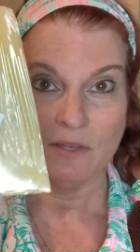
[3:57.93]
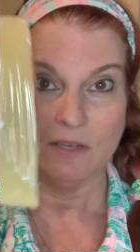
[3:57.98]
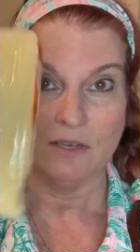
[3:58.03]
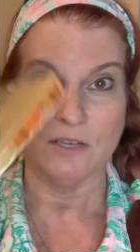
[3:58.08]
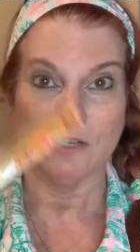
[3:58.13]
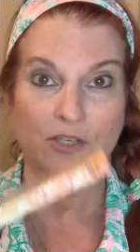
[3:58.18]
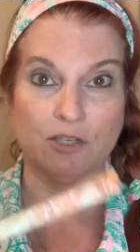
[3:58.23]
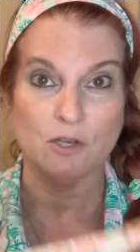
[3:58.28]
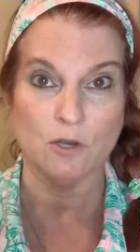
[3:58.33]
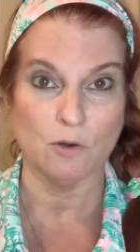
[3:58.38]

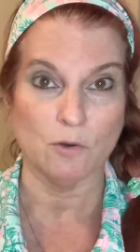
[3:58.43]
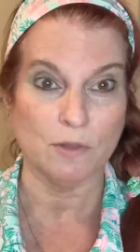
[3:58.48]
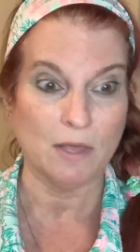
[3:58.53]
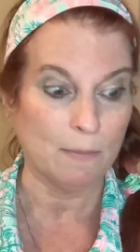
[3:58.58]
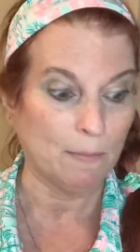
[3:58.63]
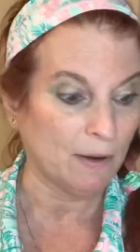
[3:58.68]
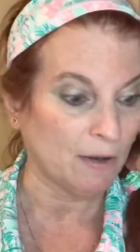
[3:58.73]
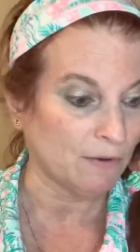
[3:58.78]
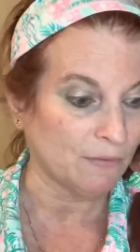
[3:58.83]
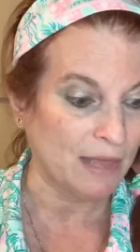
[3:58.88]
So they
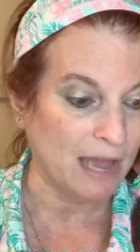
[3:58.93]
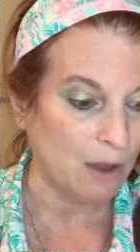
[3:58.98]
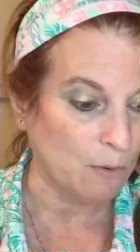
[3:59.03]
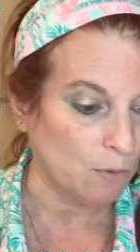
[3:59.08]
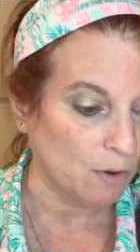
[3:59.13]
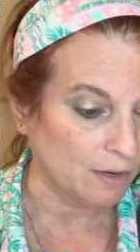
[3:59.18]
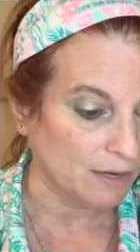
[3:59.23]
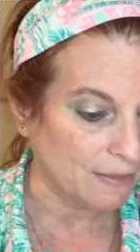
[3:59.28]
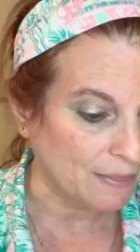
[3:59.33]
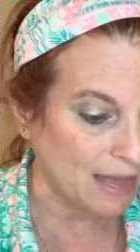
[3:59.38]
paired that
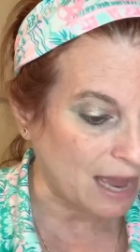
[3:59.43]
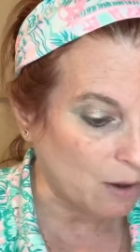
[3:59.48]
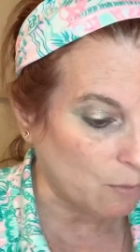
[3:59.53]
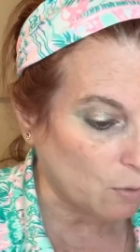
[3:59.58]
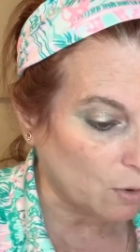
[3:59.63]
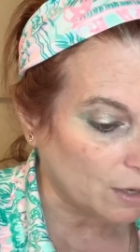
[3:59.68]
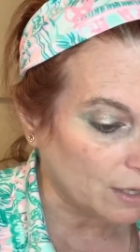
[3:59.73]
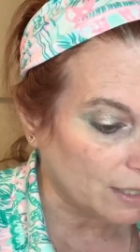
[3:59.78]
one, and that one